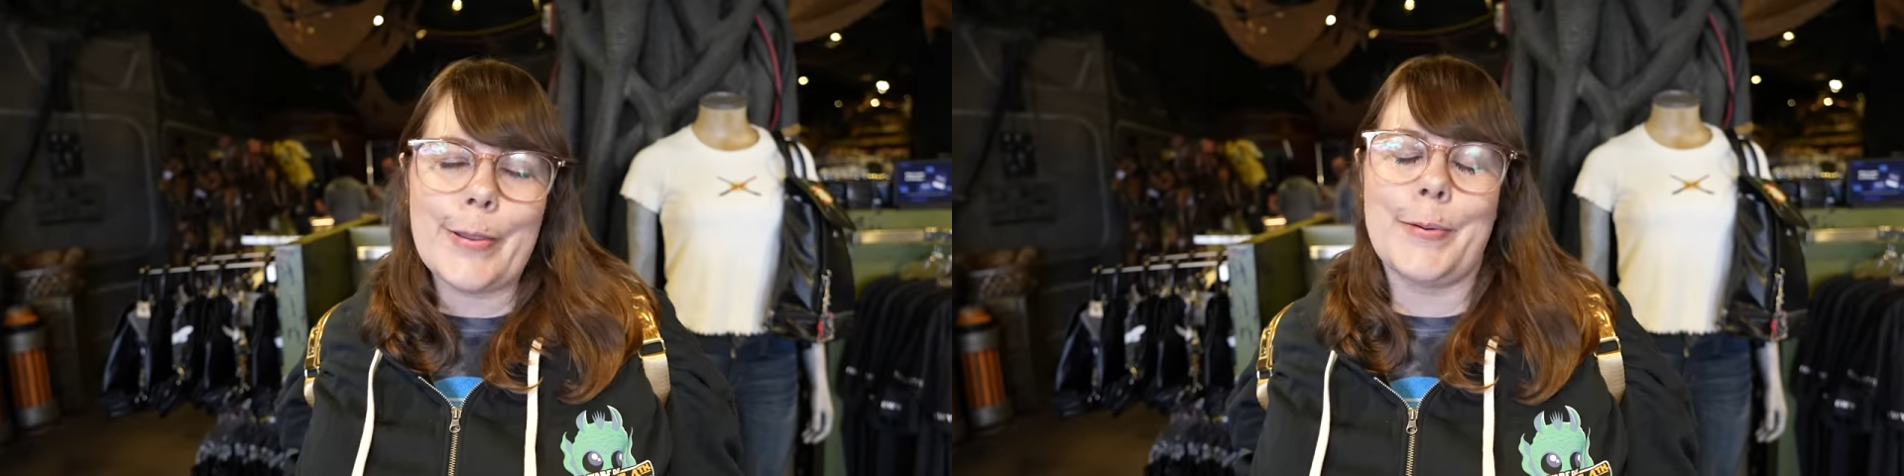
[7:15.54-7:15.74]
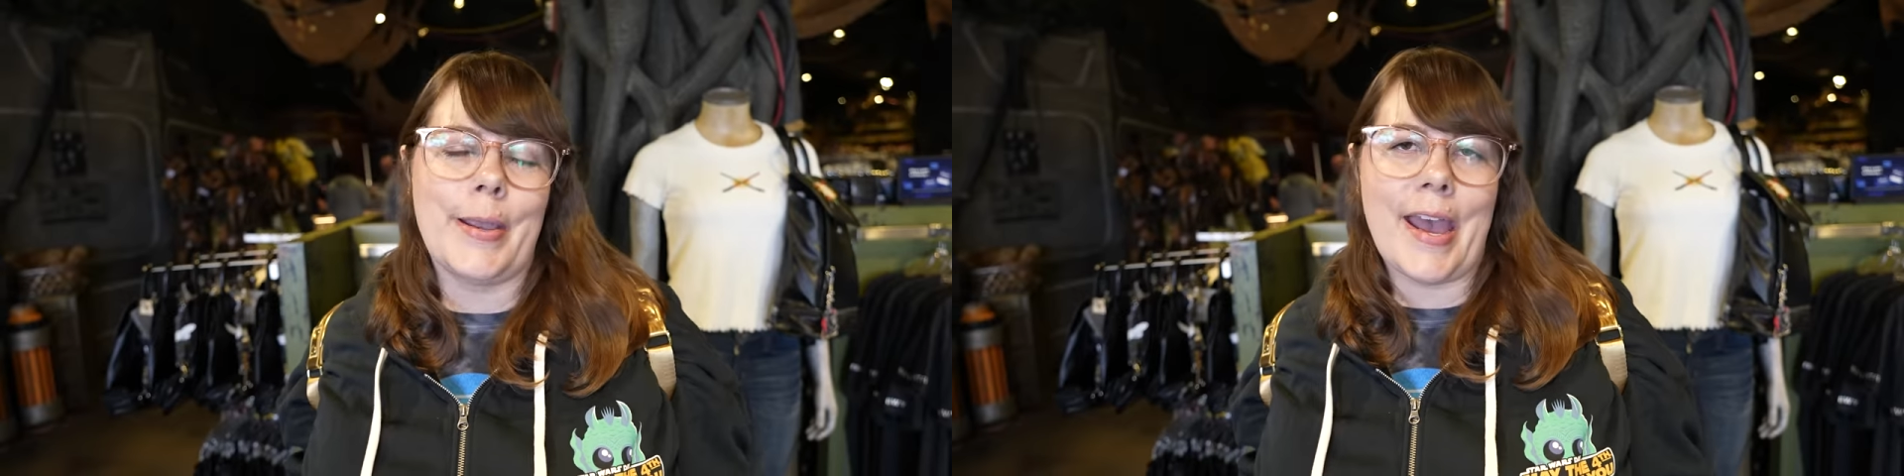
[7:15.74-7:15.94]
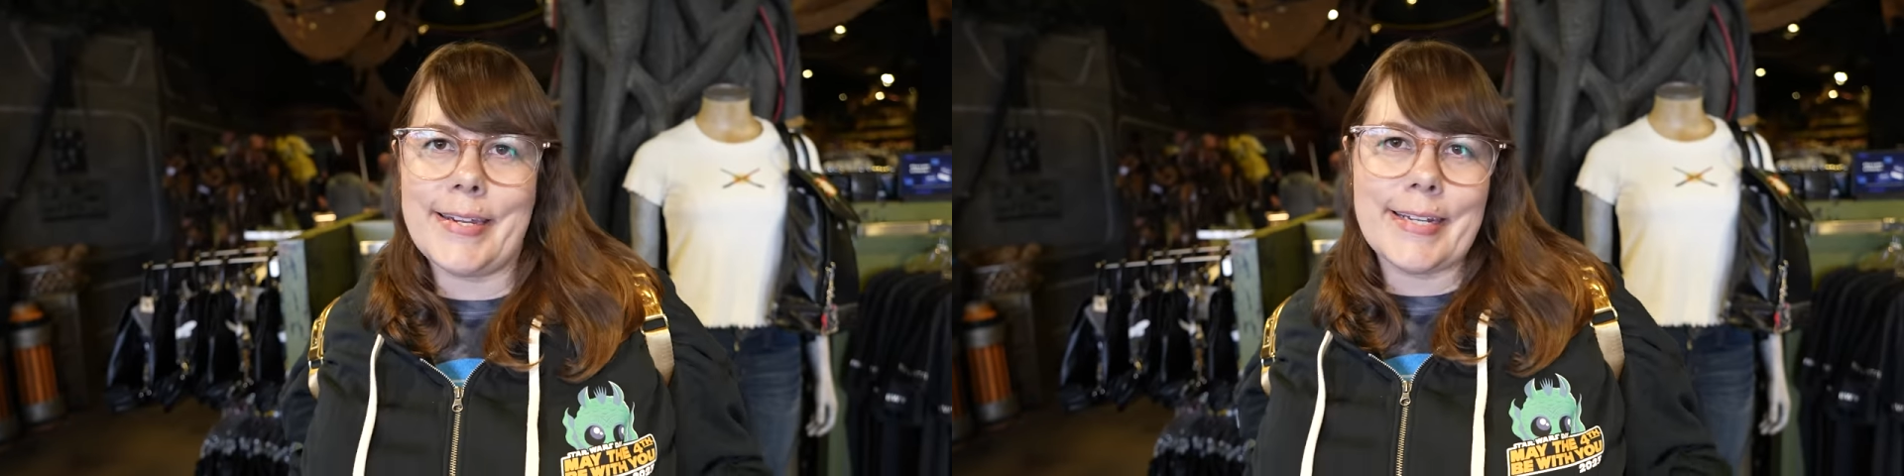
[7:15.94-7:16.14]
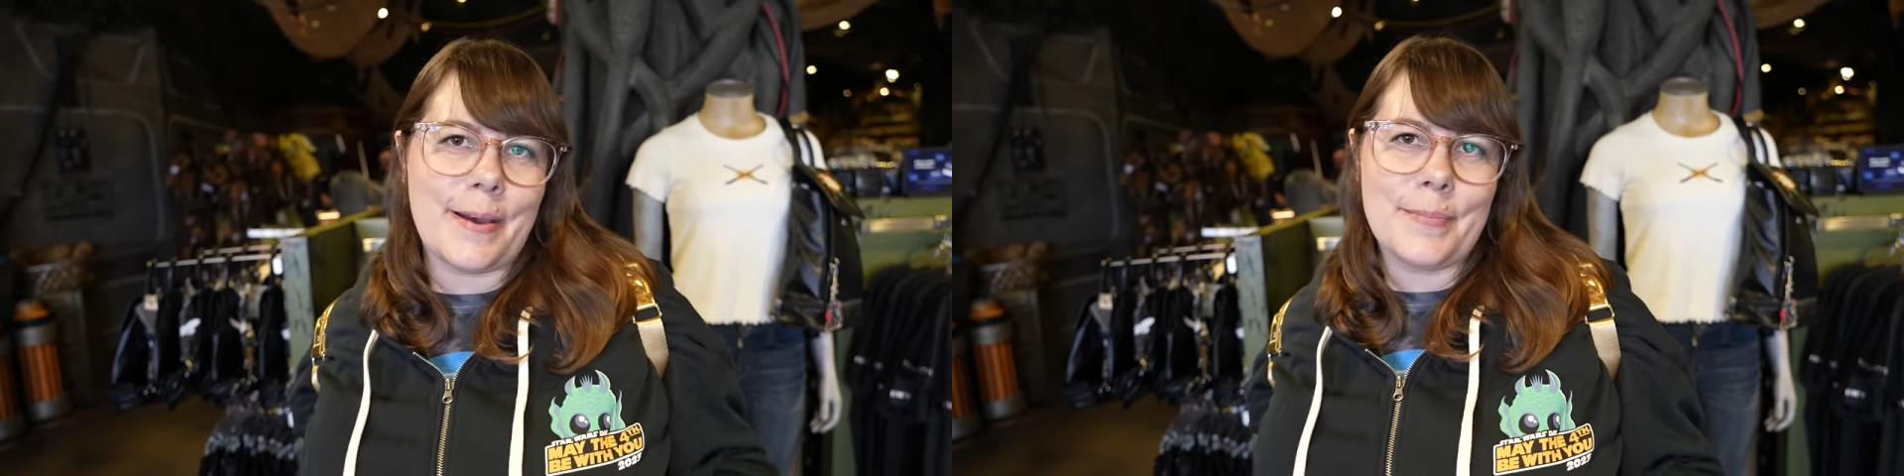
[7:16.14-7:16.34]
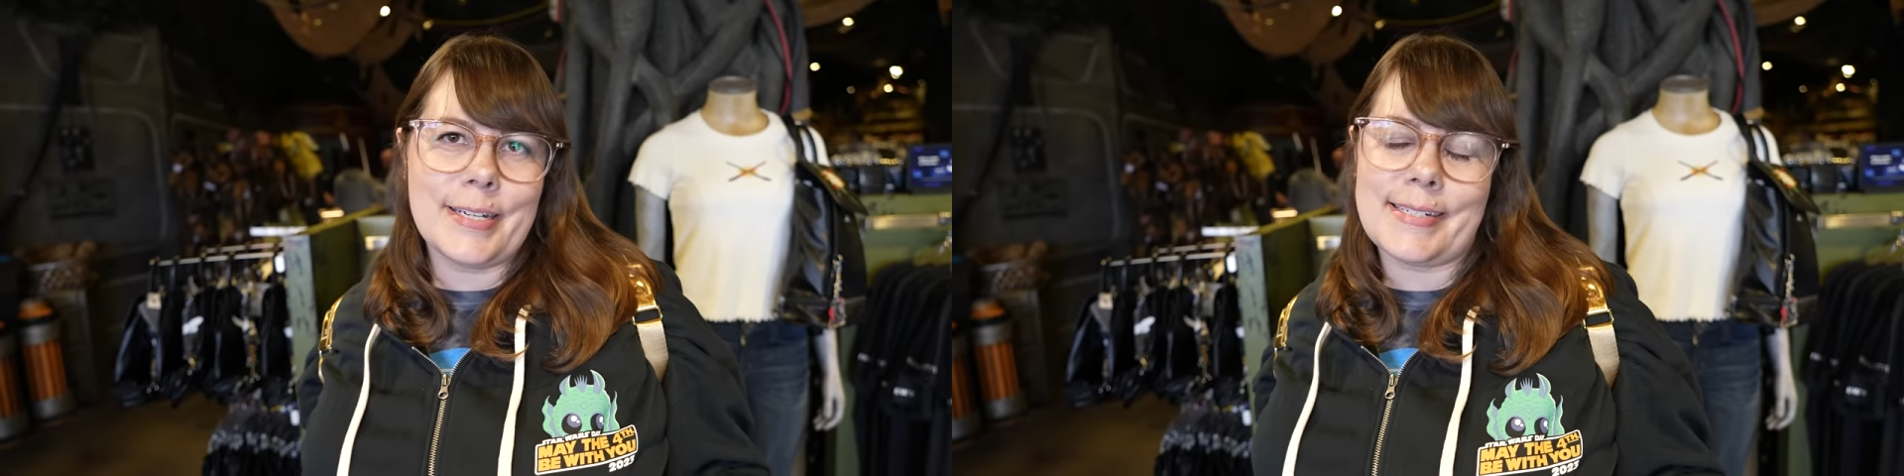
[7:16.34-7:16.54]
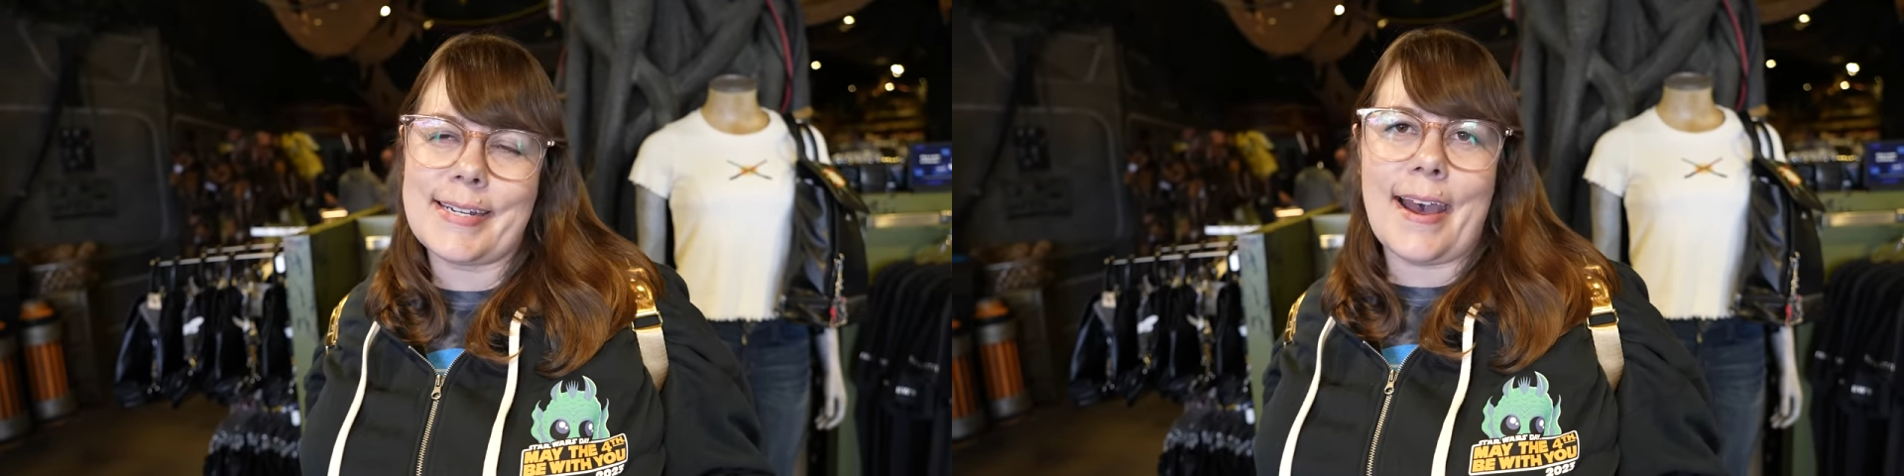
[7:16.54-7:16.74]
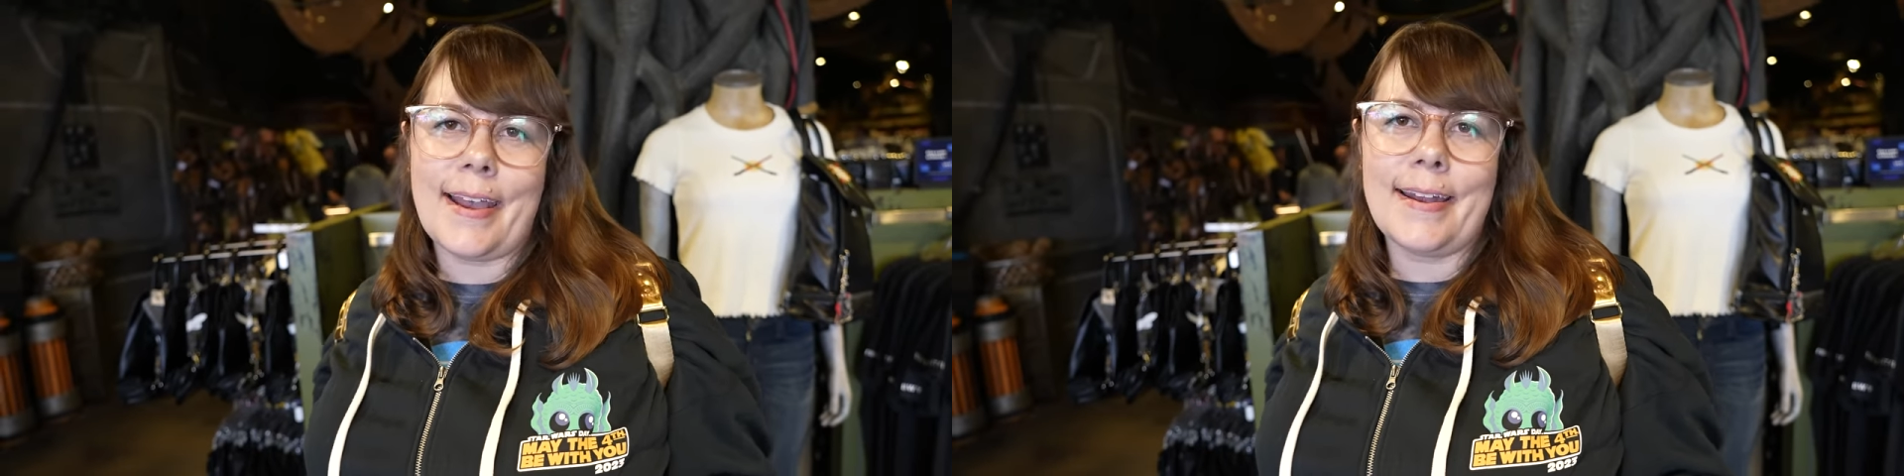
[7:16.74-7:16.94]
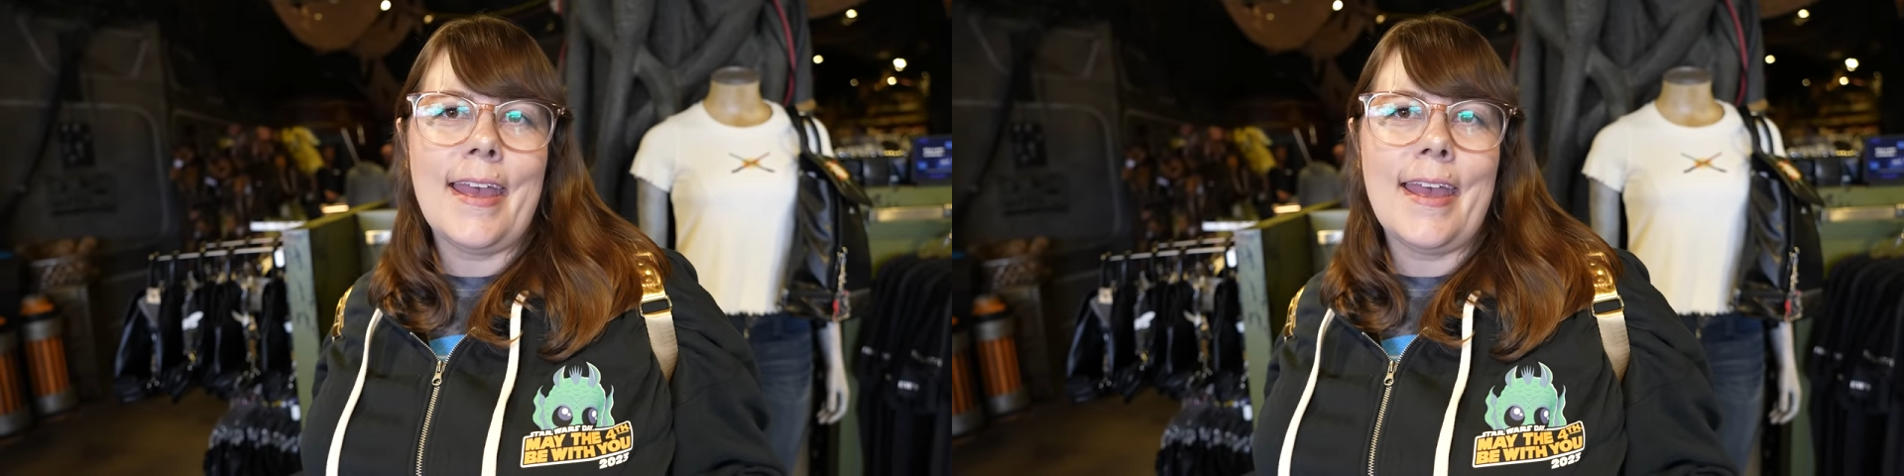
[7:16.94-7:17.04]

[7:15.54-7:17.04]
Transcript: that we had to come inside,